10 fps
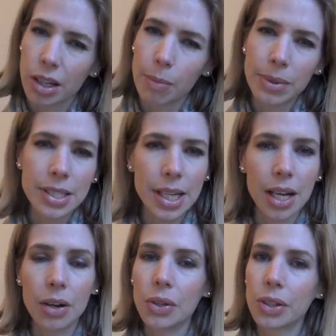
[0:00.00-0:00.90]
up and
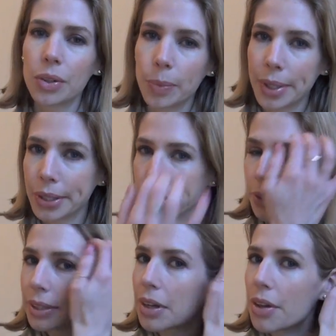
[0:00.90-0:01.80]
down, a little
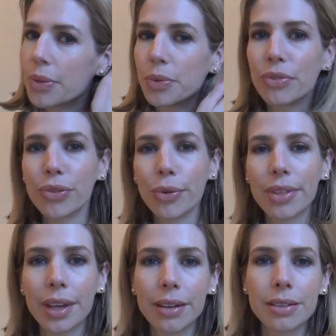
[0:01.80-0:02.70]
weird, gone through a few
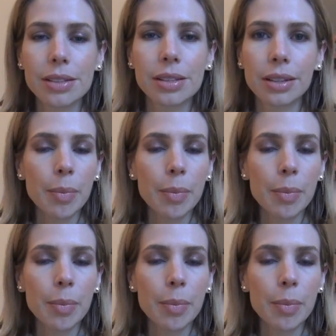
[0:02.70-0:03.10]
things,